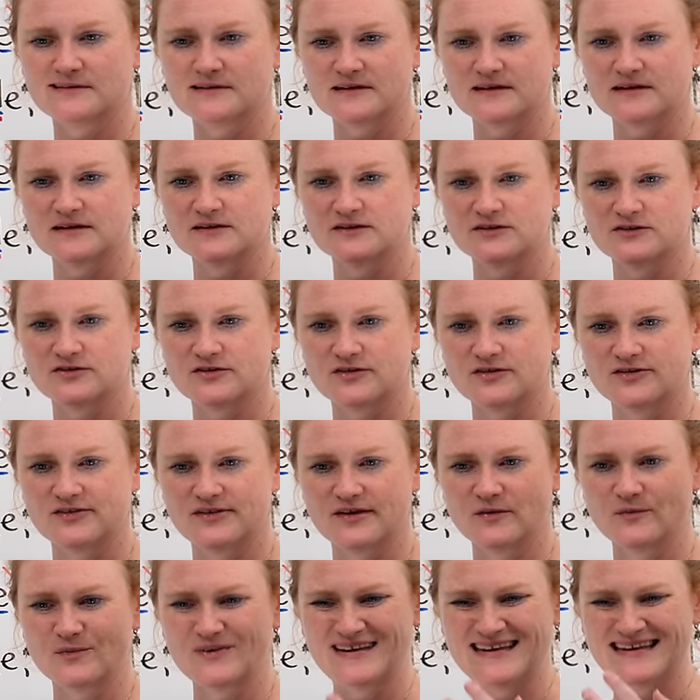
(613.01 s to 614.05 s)
English is
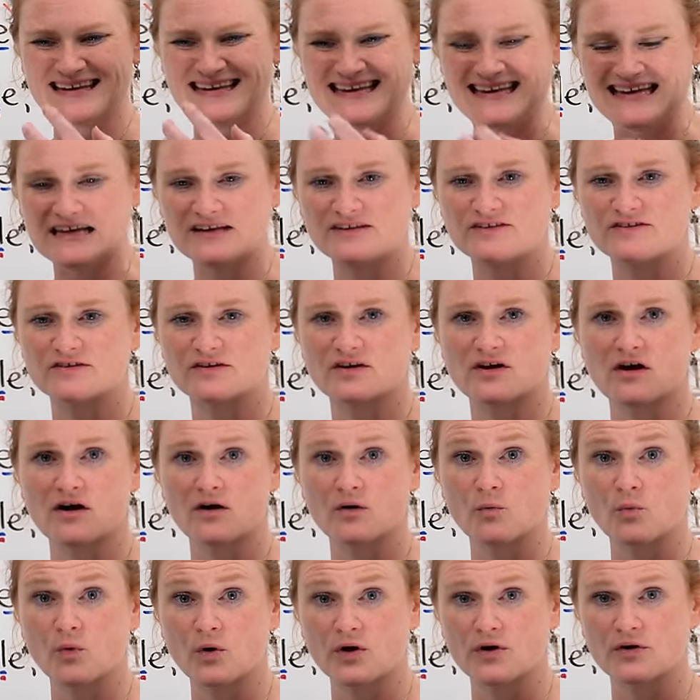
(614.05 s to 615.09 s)
that we eat
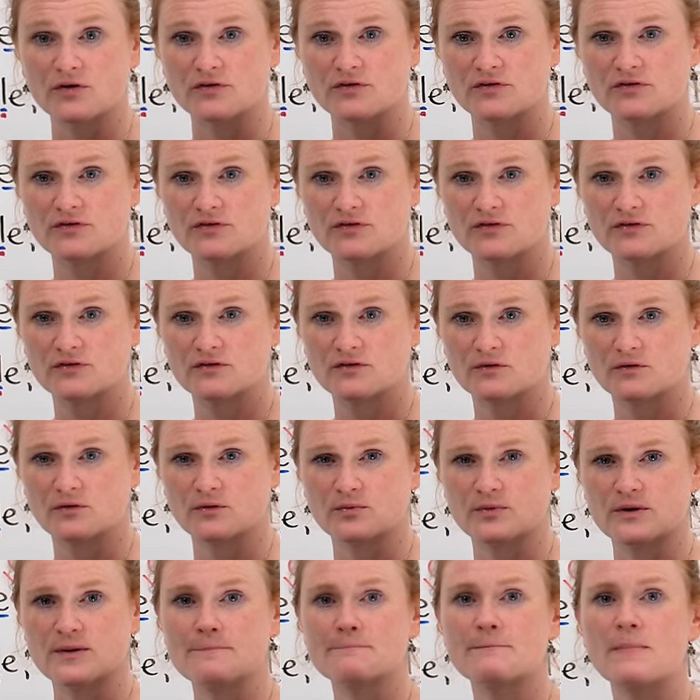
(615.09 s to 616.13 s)
our words or
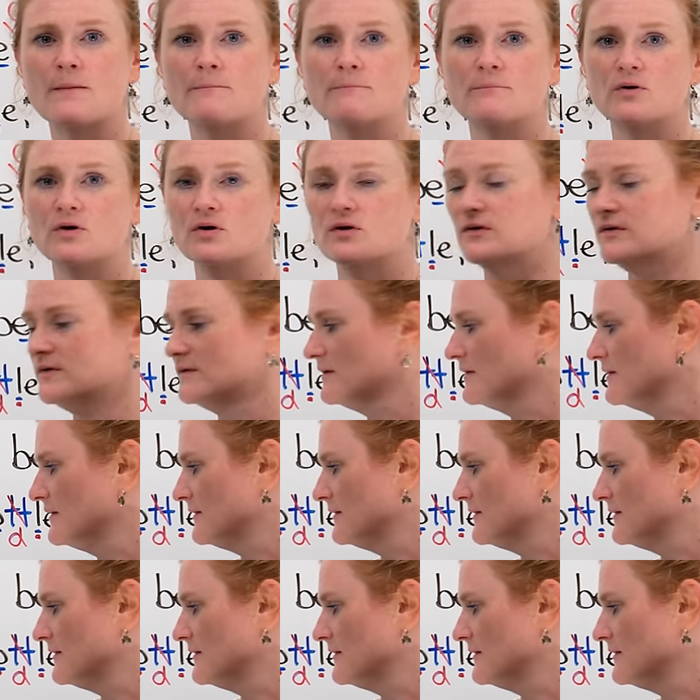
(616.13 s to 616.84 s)
we mumble.